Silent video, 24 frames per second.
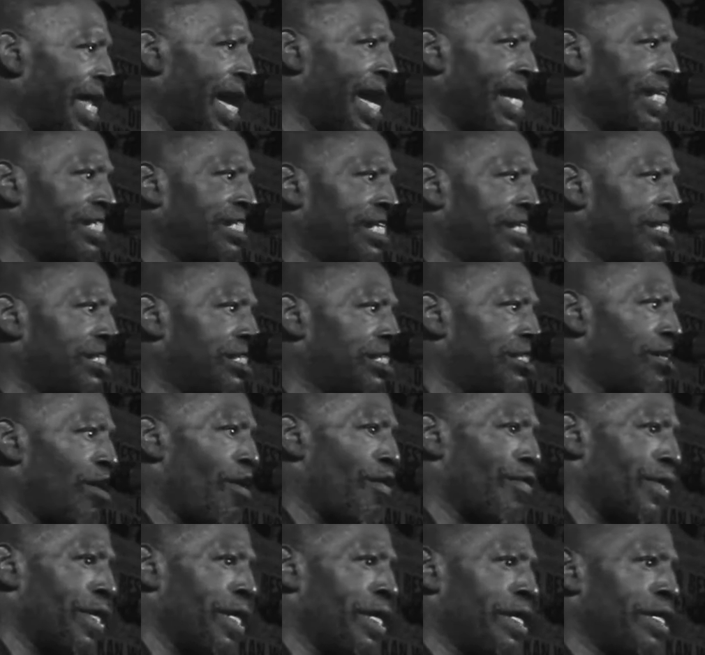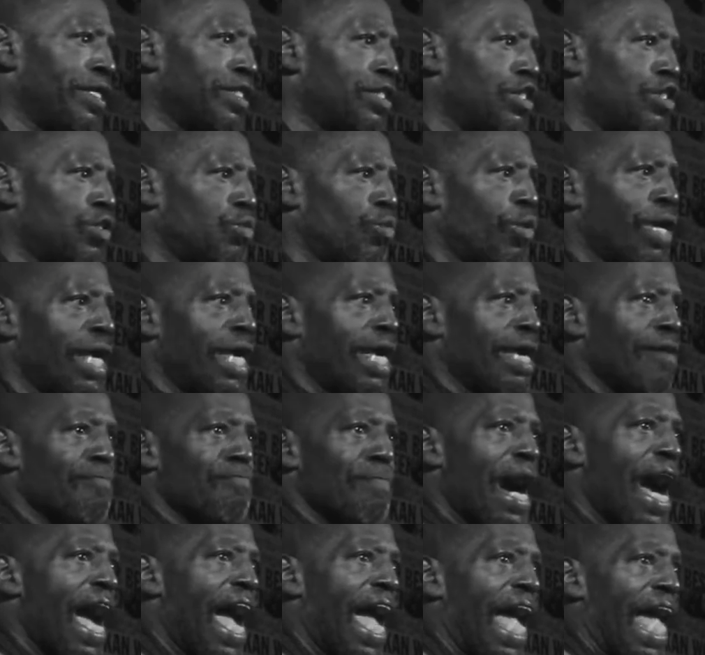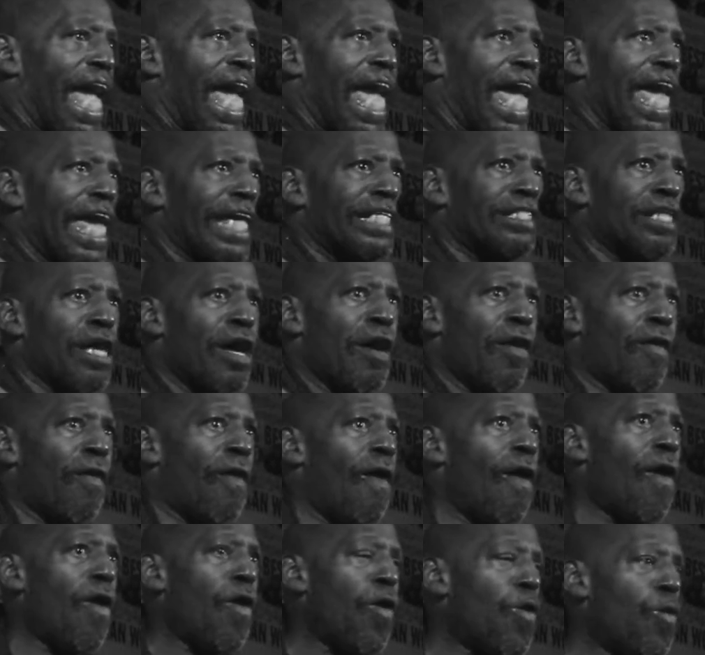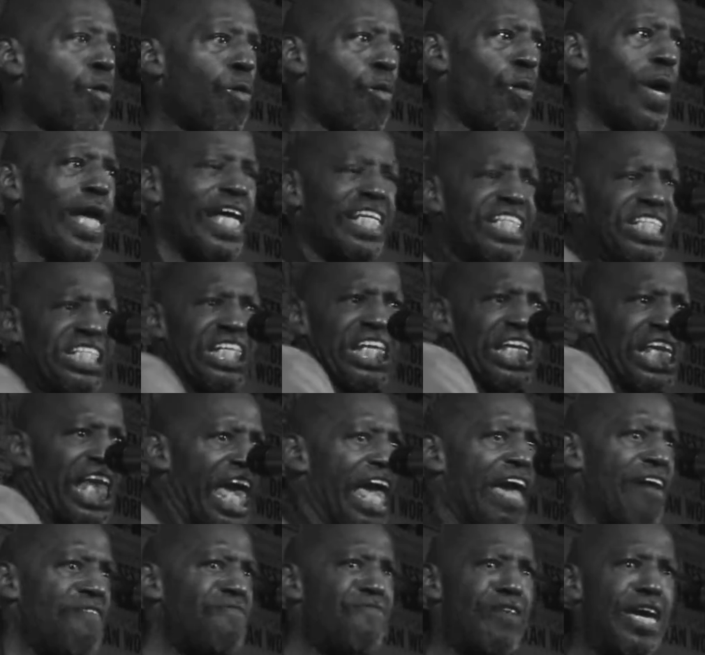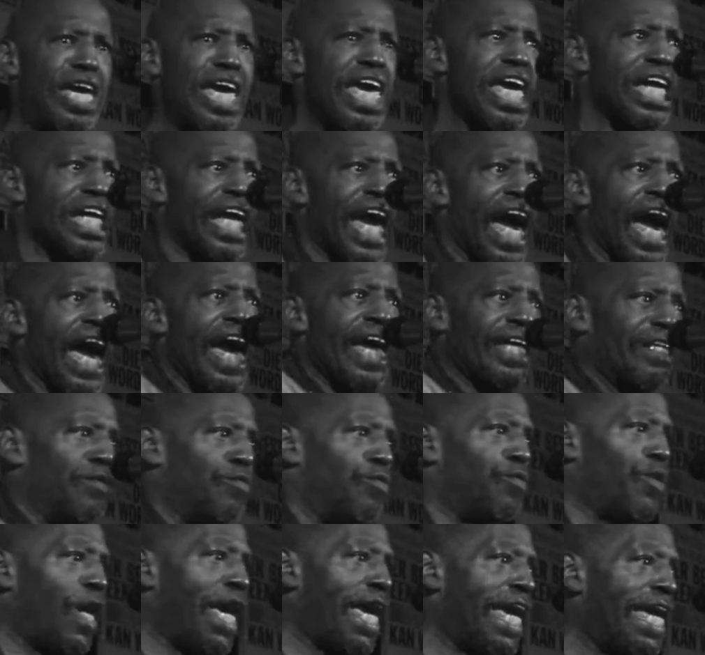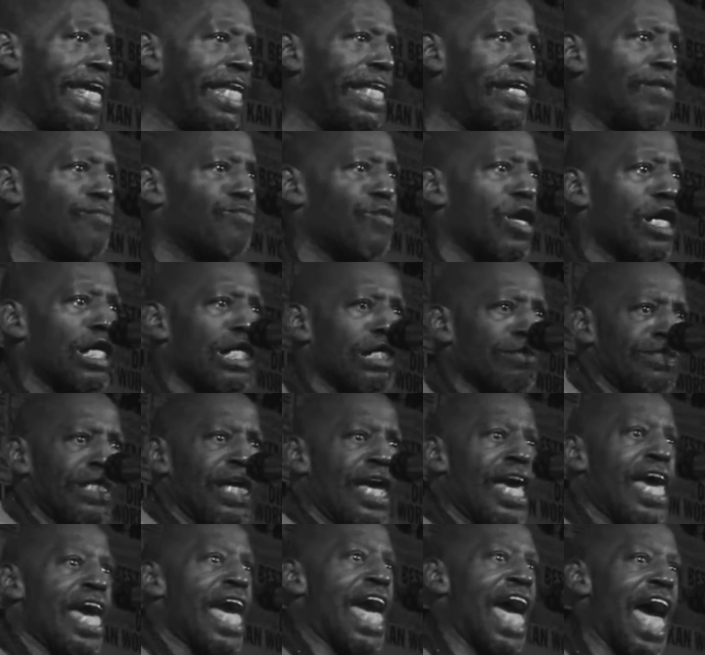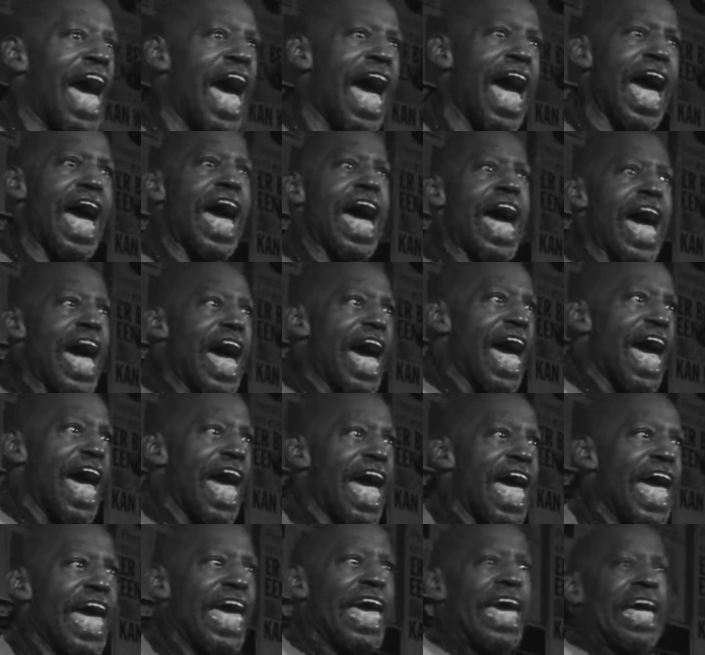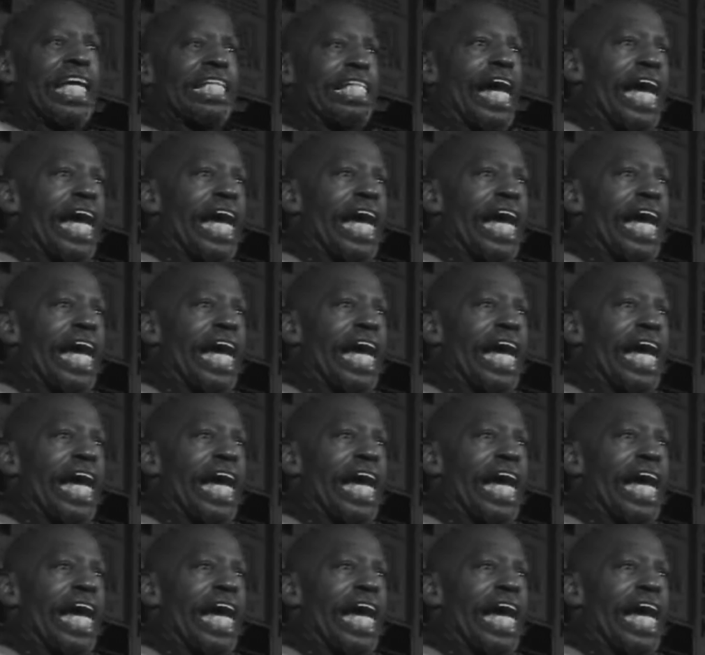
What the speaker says: I just started swinging my hands all rich and every kind of way. And then one of them said, hey, the